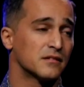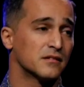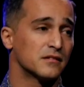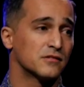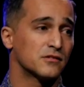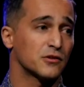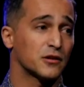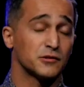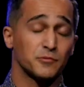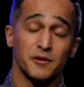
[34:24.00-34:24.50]

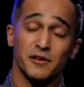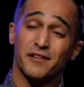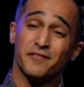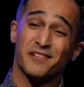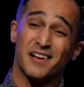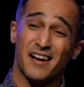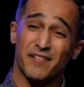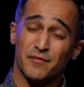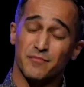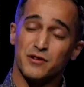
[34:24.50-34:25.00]
So as we
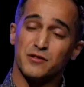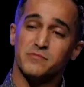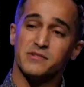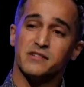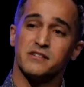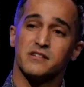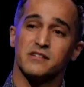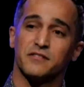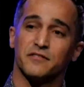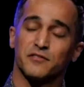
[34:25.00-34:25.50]
have a moment
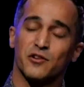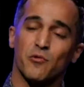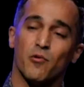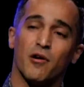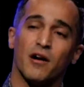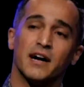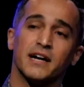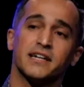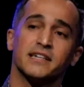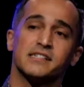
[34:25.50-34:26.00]
of
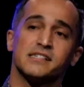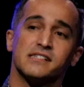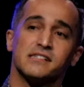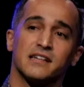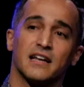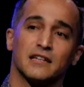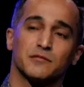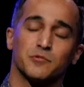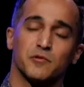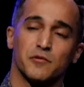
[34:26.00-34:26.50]
quiet and
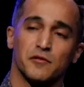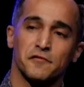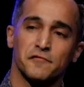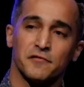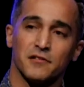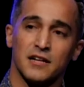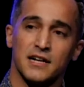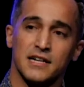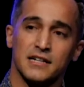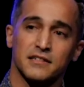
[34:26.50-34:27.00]
as we
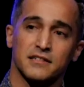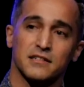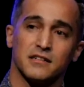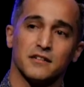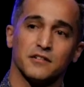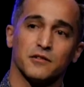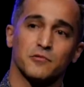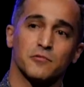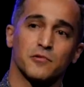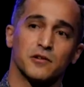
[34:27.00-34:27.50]
reflect on
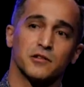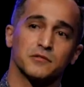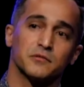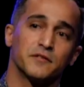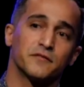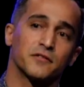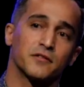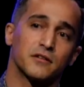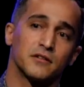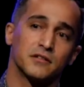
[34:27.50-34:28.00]
the words
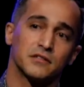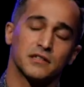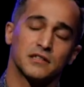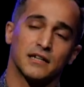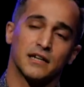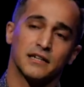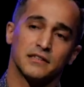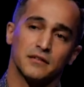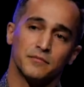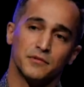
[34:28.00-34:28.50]
we've heard
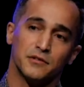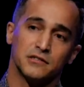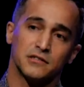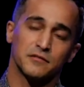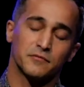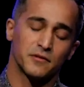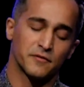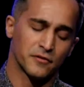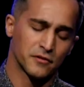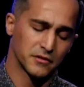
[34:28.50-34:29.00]
tonight and the music
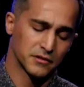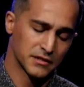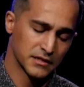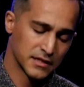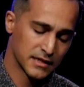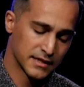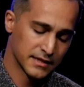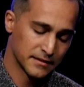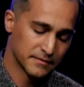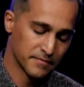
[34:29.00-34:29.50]
we've heard
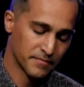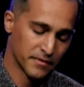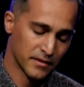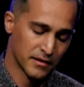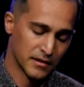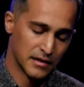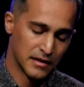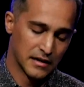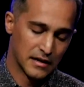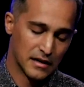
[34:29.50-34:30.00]
tonight,
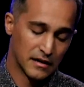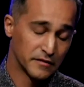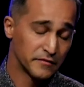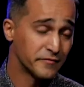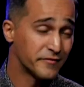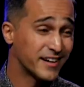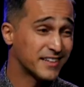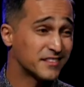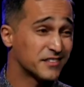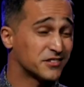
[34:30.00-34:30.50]
I'll
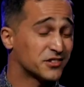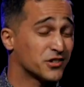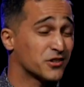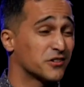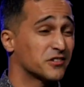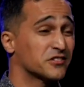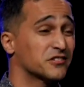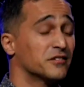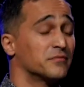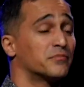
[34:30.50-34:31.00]
invite the
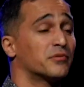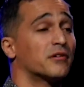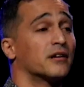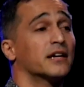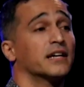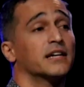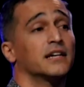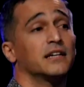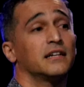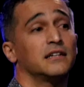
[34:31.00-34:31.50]
church to
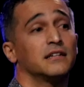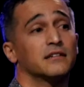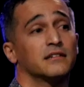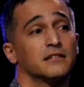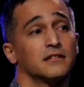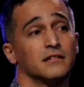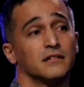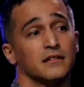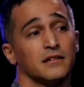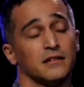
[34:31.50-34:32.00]
pray.
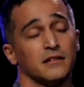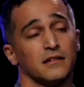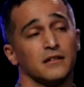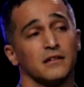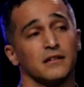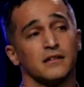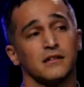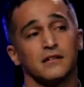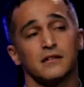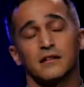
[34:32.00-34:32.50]

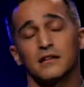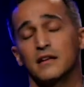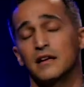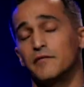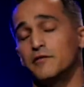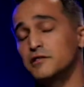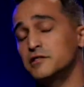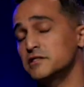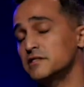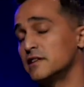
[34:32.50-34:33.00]
If
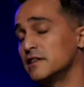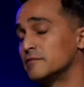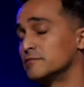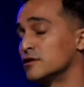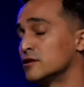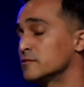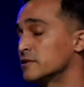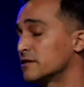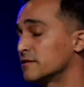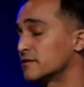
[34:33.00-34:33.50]
you just need a
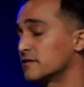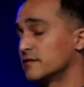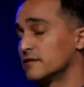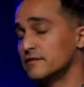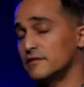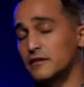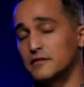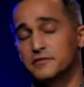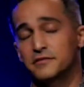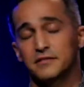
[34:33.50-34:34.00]
moment
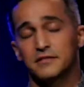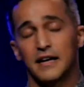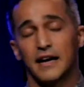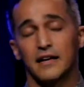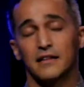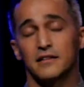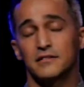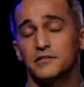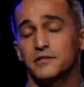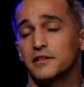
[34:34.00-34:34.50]
of
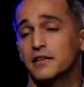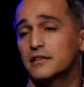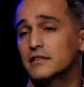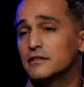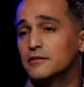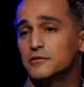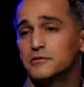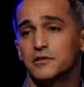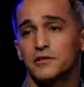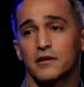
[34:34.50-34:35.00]
silence, you can
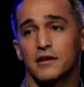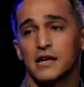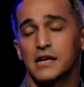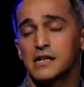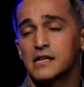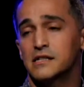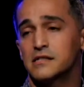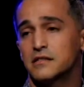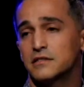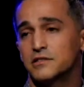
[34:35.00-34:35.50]
close your
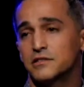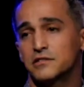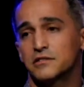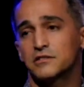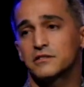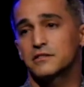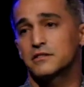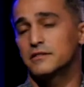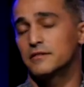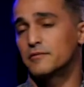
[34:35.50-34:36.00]
eyes and
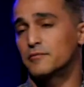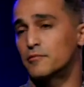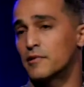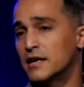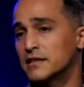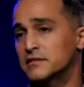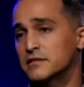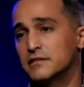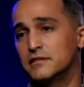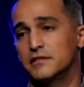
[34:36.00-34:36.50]
just
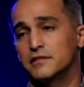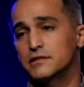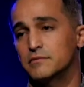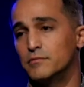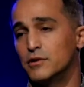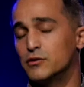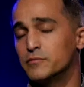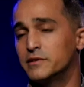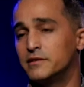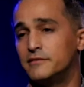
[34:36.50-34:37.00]
rest in this
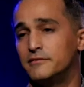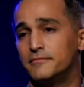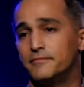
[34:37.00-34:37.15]
moment